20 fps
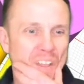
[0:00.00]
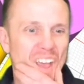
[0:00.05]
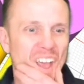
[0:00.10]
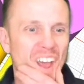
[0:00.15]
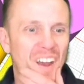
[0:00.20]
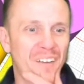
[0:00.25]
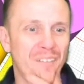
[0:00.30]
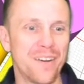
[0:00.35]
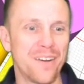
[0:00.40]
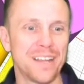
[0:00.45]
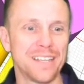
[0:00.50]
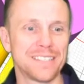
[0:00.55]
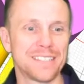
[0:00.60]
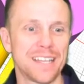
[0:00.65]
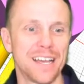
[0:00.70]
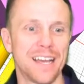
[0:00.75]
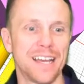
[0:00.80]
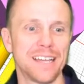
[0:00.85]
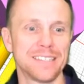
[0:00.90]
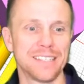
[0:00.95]
Ring
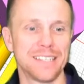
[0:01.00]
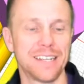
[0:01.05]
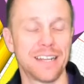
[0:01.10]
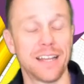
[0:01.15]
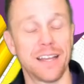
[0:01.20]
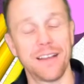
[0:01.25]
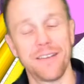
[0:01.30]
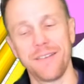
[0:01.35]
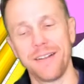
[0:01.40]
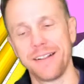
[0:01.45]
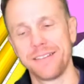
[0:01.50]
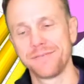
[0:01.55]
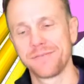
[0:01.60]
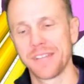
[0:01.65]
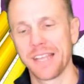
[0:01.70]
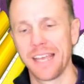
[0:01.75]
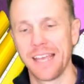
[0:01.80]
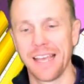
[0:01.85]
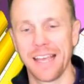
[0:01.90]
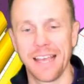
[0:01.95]
size in mm.
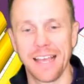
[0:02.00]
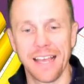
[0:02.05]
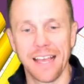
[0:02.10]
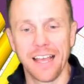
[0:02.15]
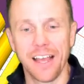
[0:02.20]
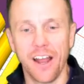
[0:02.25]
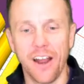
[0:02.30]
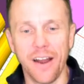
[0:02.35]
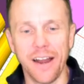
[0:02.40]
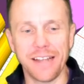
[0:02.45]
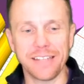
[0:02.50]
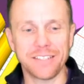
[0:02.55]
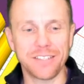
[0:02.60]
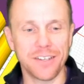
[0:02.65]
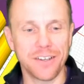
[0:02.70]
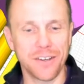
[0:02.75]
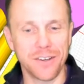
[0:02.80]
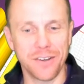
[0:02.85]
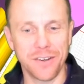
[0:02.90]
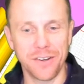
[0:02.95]
All right,
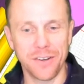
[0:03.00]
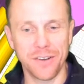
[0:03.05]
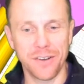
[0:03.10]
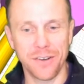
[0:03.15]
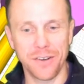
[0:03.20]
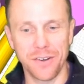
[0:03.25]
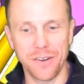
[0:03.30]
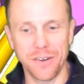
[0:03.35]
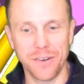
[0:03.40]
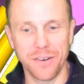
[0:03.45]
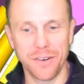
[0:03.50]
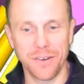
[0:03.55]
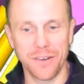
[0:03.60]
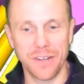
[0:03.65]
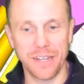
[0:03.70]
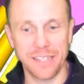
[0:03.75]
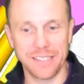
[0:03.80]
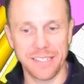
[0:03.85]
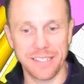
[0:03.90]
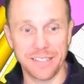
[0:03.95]
so
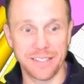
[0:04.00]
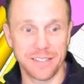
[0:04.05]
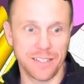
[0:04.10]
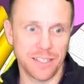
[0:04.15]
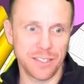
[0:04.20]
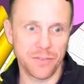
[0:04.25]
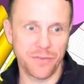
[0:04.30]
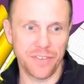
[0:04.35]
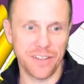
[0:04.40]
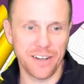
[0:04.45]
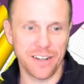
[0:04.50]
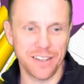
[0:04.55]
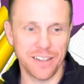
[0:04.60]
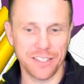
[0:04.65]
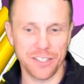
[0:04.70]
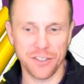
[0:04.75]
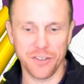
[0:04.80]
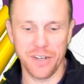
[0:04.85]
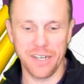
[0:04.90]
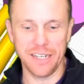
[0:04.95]
it just does fit on the
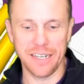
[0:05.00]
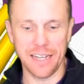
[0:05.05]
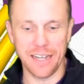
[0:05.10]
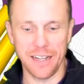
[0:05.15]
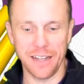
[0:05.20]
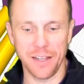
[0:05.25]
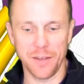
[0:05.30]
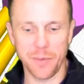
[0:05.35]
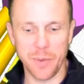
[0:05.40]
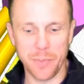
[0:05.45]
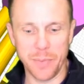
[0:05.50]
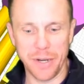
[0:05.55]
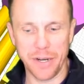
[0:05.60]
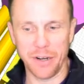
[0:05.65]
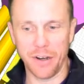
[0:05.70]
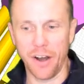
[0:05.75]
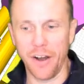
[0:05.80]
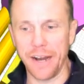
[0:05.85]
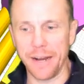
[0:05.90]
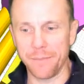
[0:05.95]
screen now a little bit
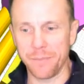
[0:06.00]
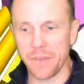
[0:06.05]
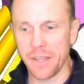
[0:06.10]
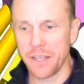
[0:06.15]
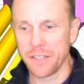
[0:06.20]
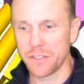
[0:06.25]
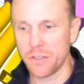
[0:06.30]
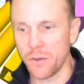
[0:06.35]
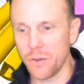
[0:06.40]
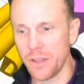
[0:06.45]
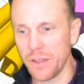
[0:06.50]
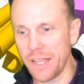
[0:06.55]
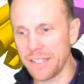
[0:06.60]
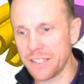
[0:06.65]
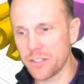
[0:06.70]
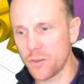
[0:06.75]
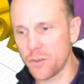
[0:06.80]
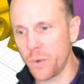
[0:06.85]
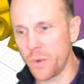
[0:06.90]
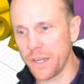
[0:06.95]
better. All right, so
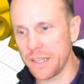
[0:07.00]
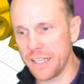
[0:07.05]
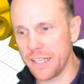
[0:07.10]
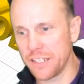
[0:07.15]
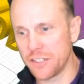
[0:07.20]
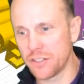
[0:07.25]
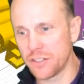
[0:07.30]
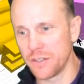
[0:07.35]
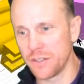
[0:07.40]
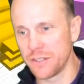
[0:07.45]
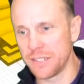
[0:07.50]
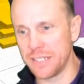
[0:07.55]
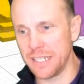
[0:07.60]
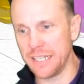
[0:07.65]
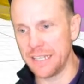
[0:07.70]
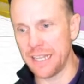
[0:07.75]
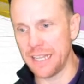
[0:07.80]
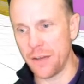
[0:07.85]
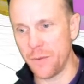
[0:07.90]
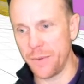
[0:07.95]
let's quickly
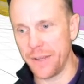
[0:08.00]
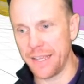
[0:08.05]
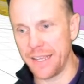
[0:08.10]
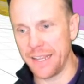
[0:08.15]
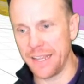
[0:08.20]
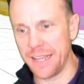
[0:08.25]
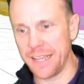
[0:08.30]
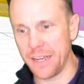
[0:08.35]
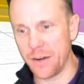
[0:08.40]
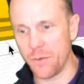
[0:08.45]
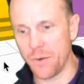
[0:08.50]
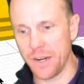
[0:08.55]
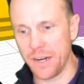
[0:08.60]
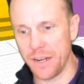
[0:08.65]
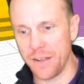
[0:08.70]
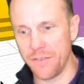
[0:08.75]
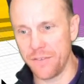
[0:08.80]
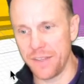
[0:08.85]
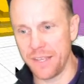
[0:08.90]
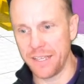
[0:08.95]
see that we can get rid
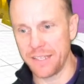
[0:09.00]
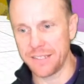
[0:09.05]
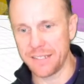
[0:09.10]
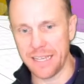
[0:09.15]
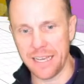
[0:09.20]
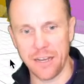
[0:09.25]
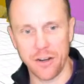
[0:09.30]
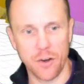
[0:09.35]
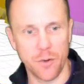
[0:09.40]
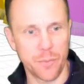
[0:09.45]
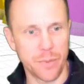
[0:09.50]
of this outer